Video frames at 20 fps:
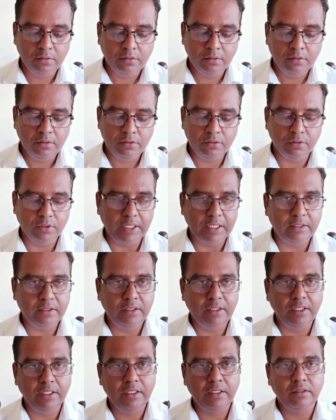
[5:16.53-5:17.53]
so that
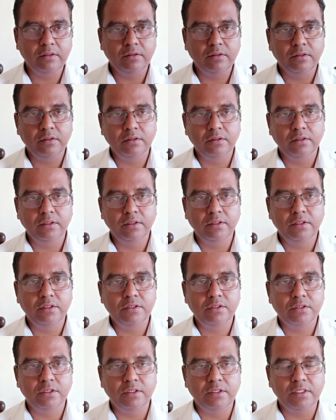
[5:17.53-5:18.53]
there
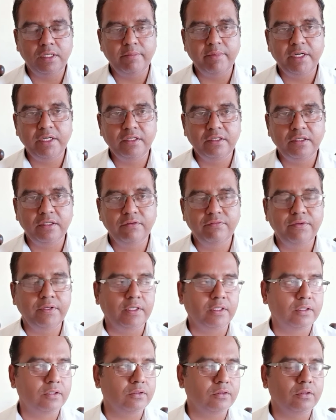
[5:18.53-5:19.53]
is a dramatic
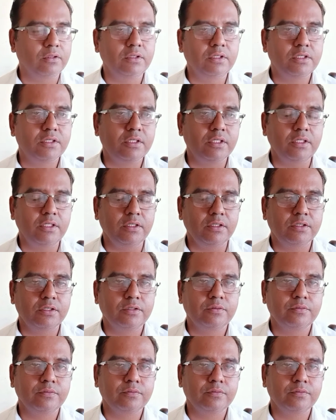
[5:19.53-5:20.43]
effect on the stage.